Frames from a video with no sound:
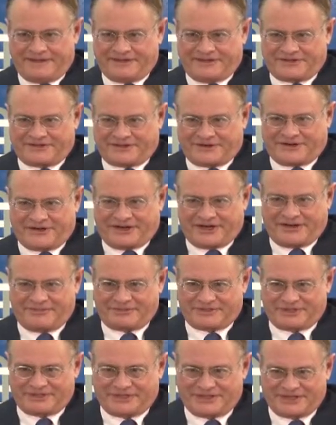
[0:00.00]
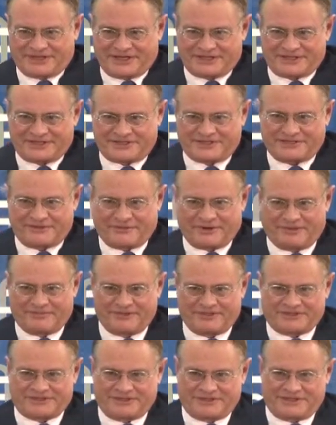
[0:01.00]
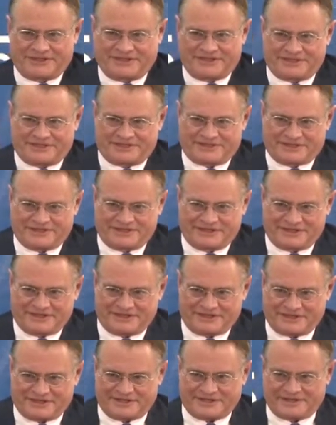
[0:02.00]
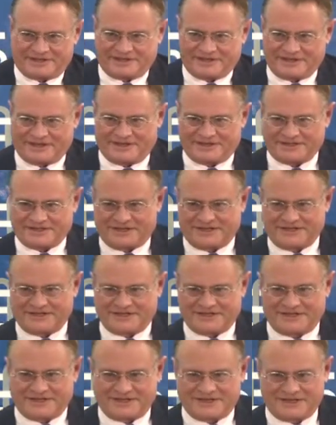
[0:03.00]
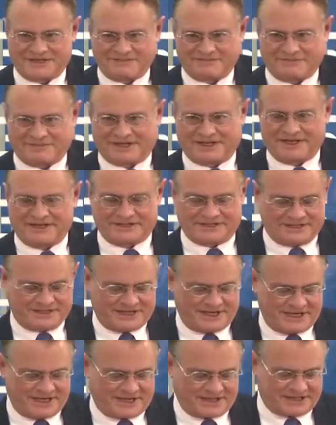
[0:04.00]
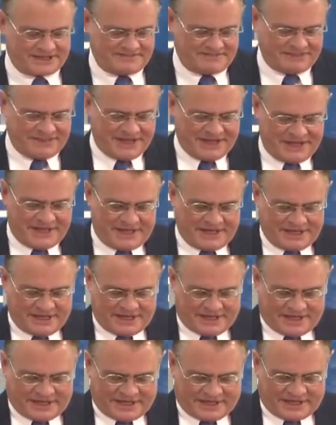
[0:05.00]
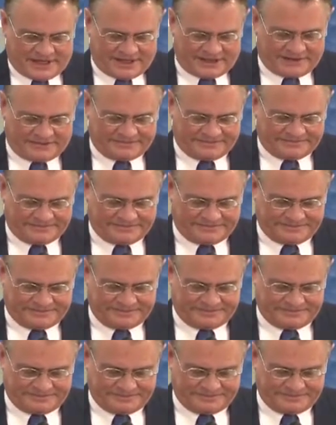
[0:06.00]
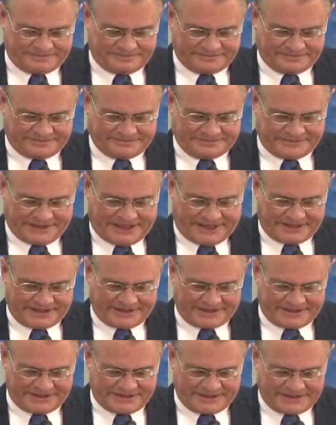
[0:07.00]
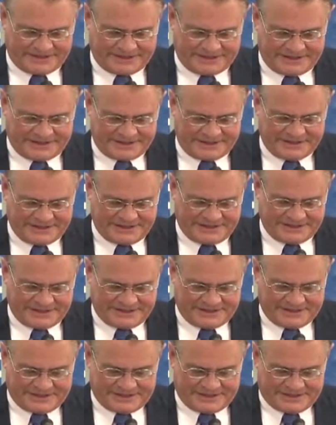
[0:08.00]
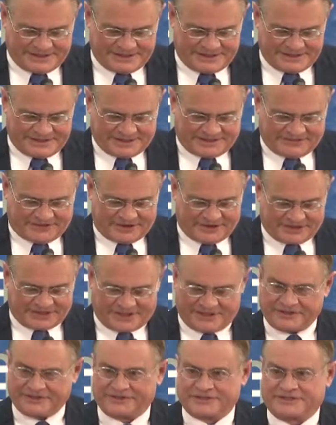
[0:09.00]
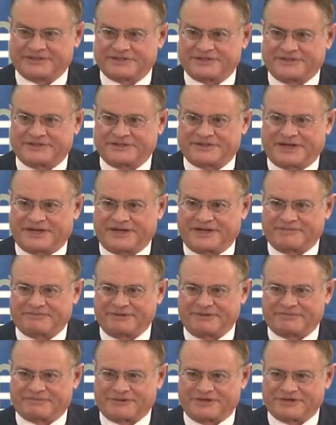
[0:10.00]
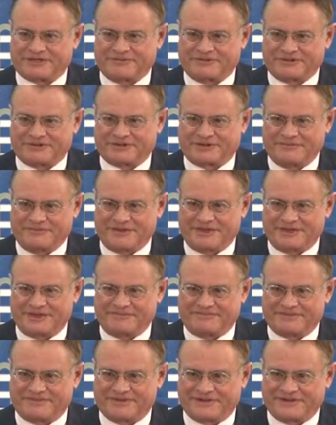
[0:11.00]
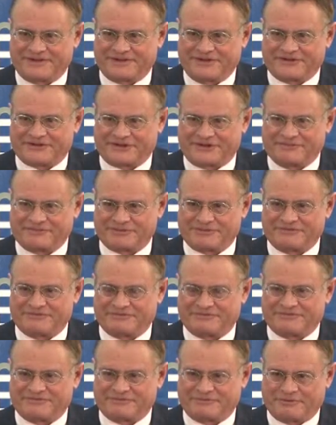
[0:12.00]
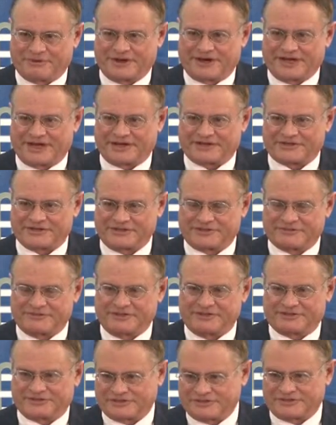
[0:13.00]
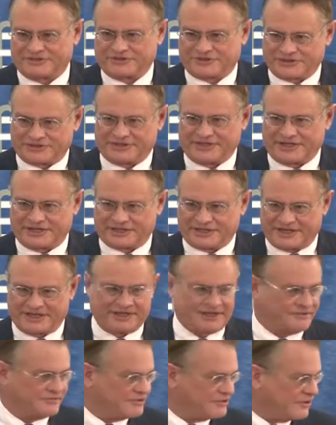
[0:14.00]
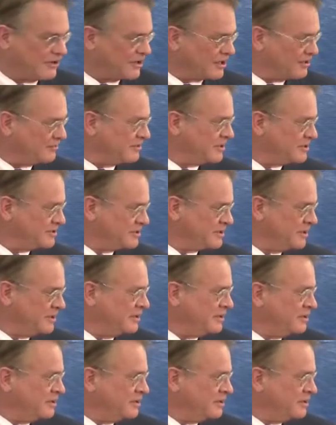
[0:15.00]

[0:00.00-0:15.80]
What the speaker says: the Syrian opposition gets the weapons it needs to hit Assad's planes and tanks. And as far as I know, this is still tied up in the Principals Committee in terms of what actions we should or should not take, and with arguments